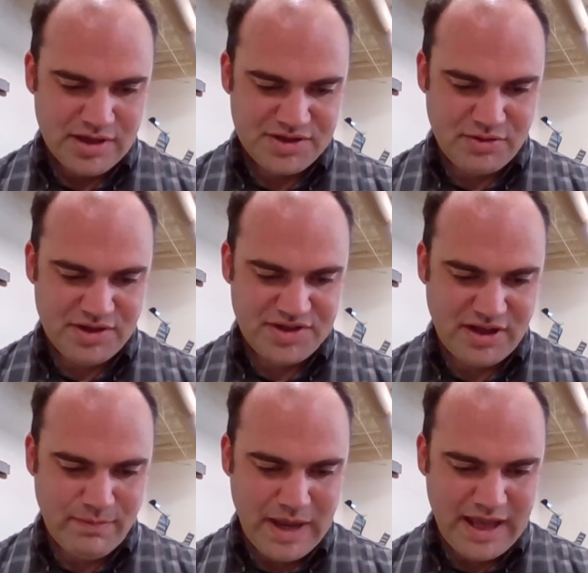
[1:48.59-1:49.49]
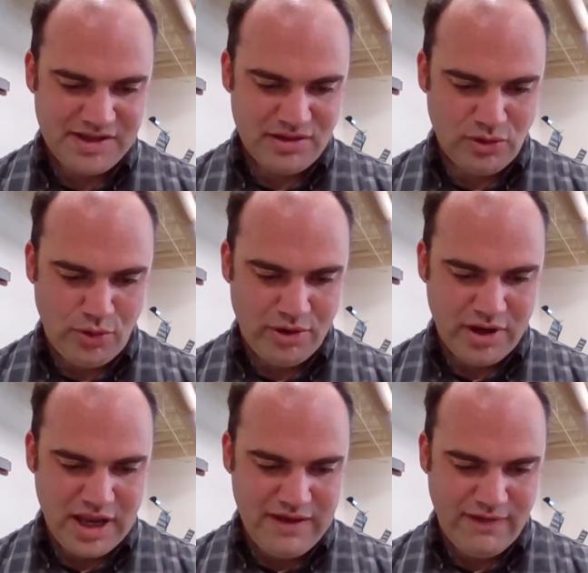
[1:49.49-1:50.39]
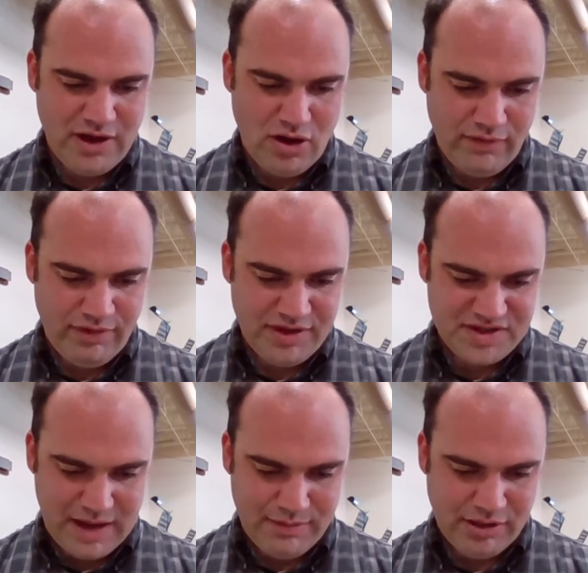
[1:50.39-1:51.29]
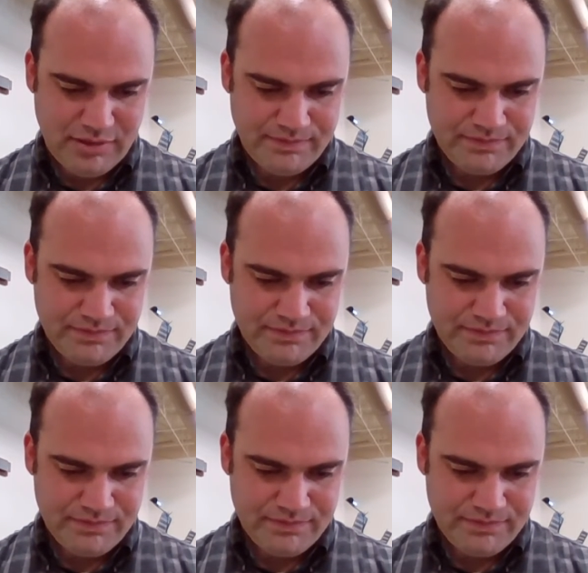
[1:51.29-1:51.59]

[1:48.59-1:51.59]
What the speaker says: So the Son of Man is Lord even of the Sabbath.